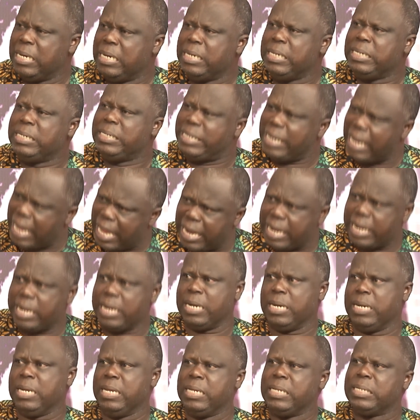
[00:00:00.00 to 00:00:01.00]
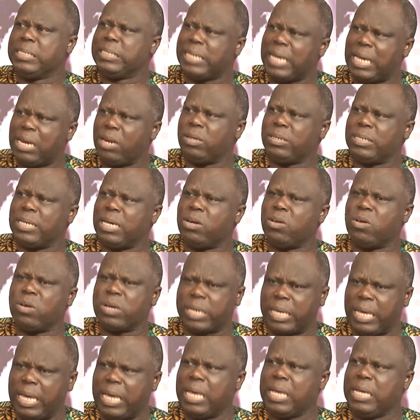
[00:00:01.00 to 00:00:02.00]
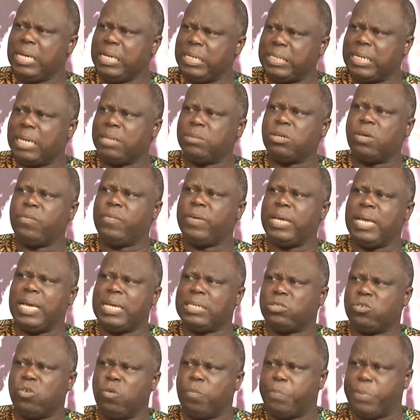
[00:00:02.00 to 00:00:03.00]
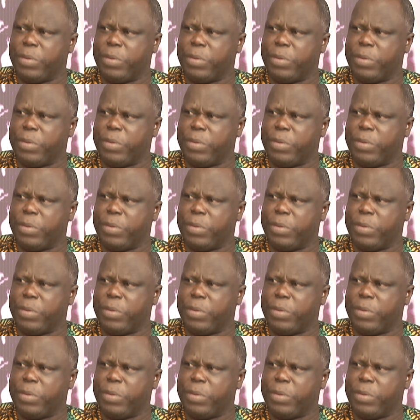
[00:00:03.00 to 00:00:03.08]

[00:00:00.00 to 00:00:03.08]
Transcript: then tell us that, okay, in terms of the SOP,